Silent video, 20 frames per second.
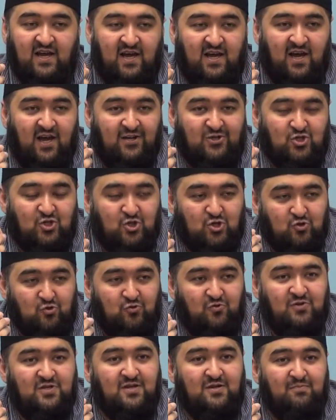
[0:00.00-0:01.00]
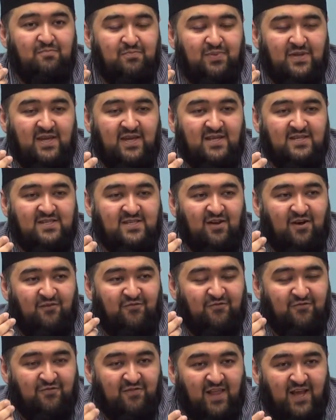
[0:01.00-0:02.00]
a chewed piece
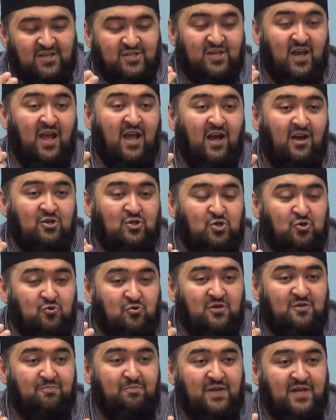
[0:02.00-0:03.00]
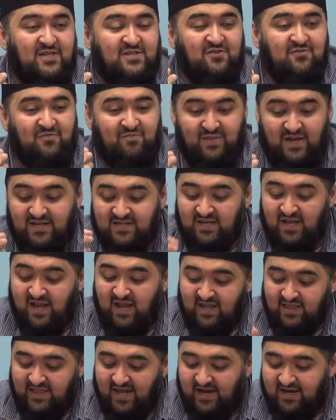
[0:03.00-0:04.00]
of flesh, a chewed piece of meat.
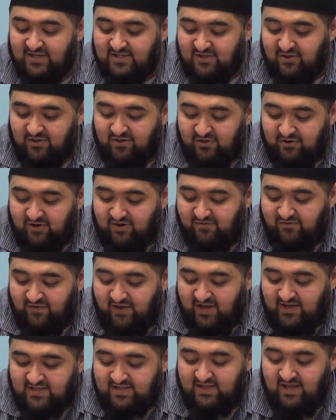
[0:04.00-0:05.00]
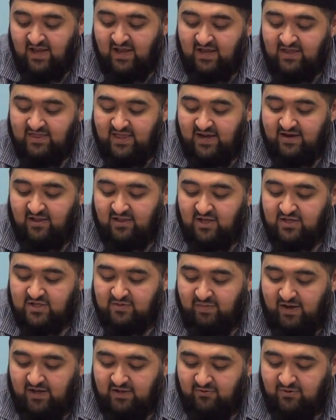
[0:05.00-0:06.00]
That is the third phase that Allah
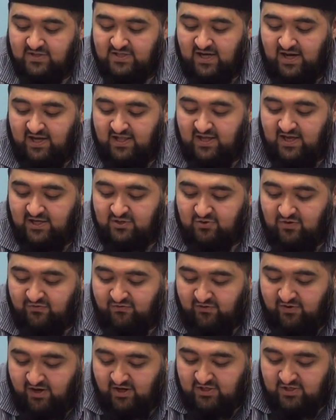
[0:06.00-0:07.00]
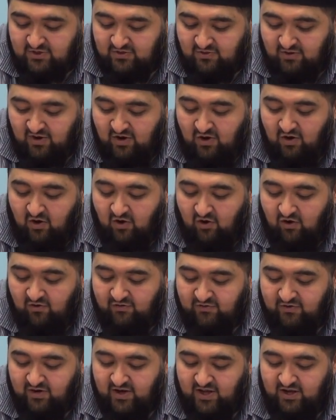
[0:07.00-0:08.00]
subhanahu wa ta'ala is referring to
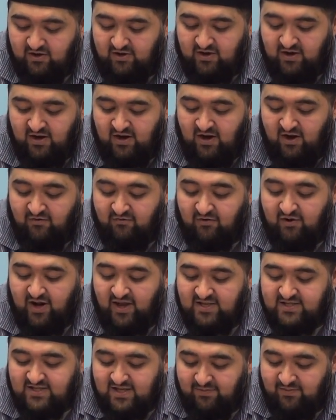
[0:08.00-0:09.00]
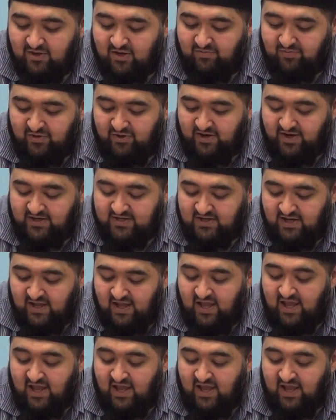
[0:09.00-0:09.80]
over here for a similar period.